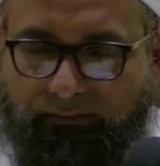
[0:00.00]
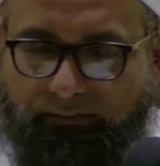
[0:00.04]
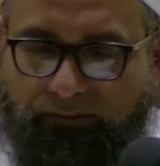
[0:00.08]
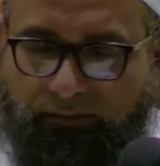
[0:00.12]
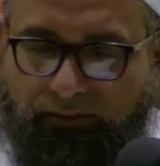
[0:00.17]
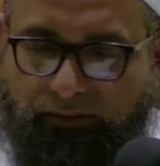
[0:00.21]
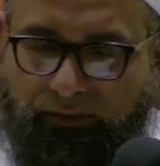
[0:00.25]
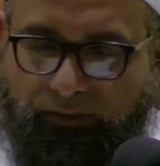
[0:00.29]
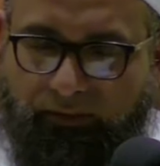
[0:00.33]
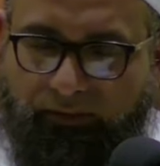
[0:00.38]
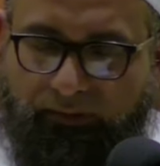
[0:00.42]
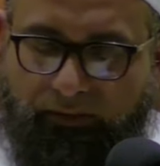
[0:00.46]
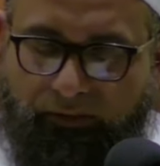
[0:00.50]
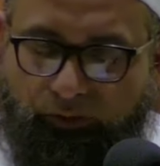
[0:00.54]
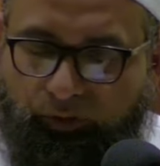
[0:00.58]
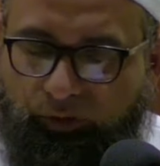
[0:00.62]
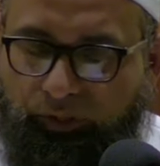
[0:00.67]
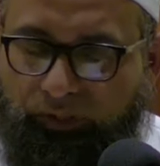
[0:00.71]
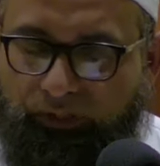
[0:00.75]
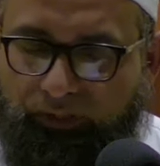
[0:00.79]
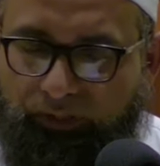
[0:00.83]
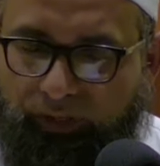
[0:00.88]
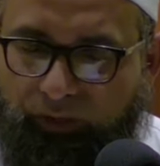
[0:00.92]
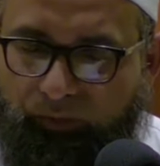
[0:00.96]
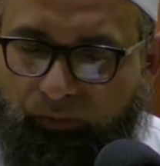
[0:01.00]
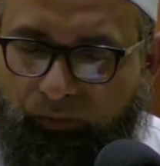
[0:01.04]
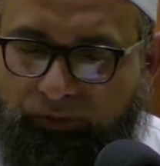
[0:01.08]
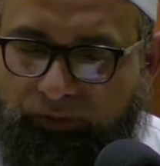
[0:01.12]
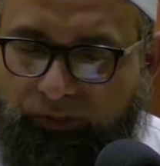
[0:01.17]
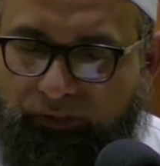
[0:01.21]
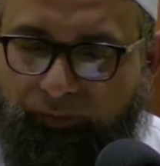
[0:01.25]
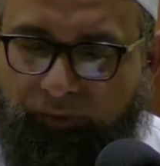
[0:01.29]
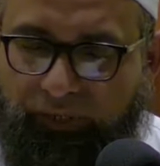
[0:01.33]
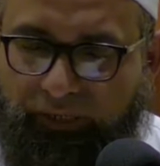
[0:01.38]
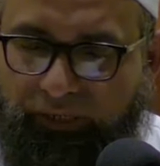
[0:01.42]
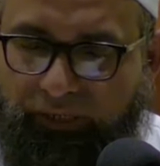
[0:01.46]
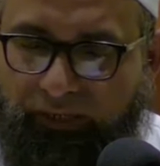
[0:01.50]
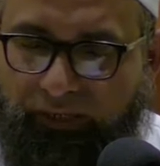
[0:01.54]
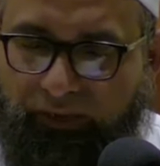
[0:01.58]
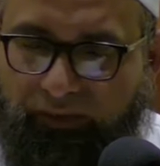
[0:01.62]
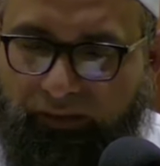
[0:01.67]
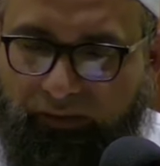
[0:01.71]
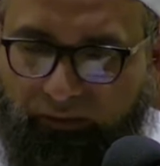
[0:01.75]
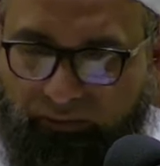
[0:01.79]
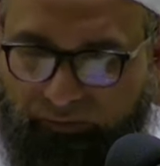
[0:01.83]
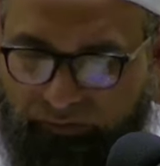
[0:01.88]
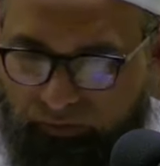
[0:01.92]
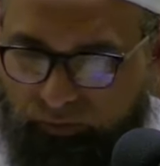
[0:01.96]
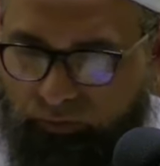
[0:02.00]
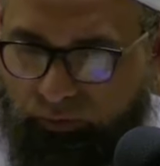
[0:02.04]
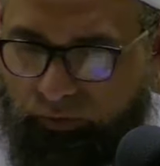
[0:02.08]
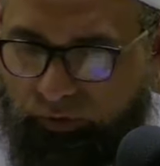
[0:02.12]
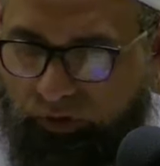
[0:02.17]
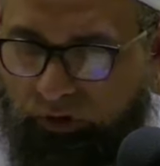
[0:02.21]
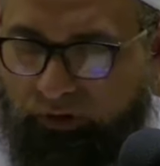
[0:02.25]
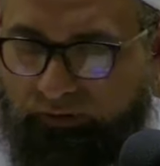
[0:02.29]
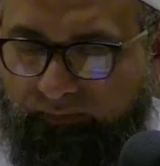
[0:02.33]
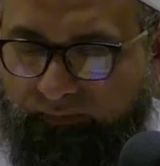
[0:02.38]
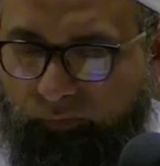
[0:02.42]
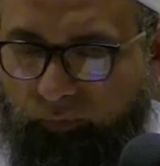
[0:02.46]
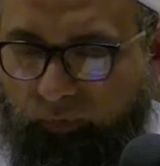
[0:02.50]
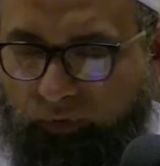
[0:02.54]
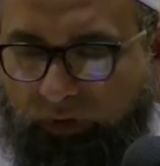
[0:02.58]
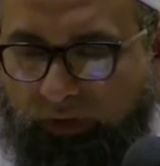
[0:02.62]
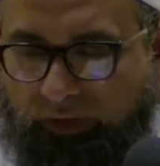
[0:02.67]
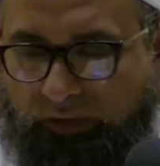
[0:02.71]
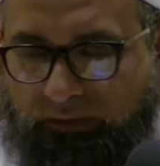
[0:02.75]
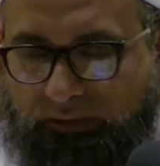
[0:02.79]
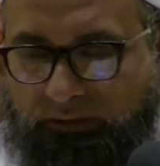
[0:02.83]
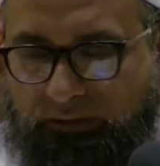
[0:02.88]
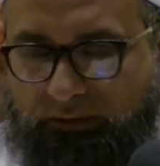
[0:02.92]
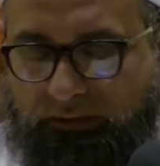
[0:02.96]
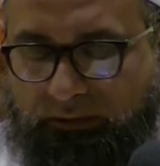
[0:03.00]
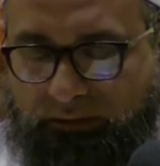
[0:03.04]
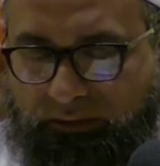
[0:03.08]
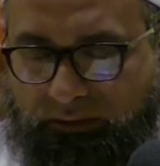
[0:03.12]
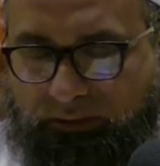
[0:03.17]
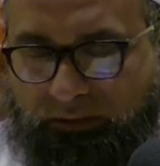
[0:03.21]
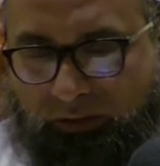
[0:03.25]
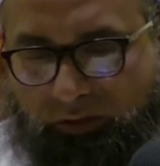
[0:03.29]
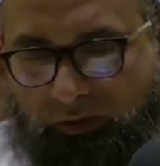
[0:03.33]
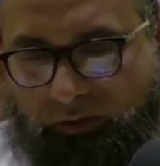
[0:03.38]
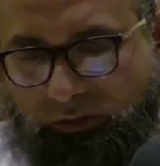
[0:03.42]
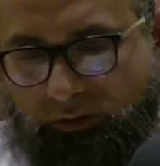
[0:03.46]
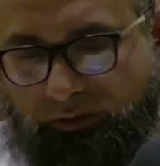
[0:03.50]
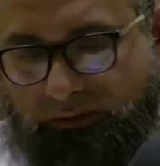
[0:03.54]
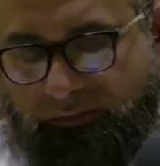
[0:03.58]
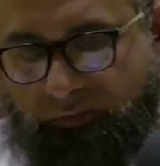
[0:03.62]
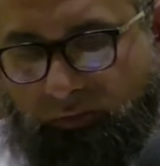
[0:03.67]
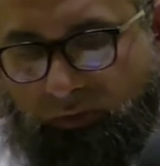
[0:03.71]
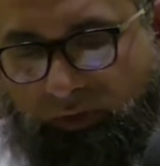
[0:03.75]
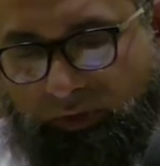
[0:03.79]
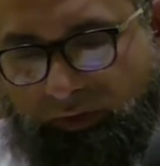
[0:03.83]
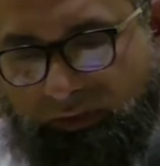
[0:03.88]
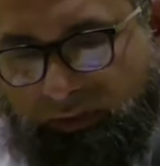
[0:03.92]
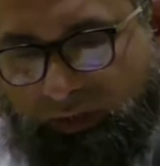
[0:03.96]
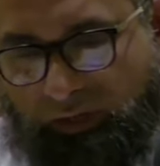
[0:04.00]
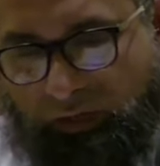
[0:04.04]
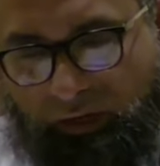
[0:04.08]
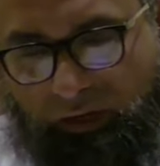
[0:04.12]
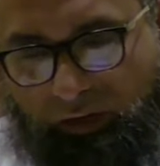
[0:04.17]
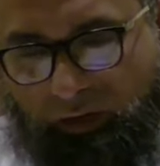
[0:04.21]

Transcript: the jinn that was speaking through her voice, this girl's voice,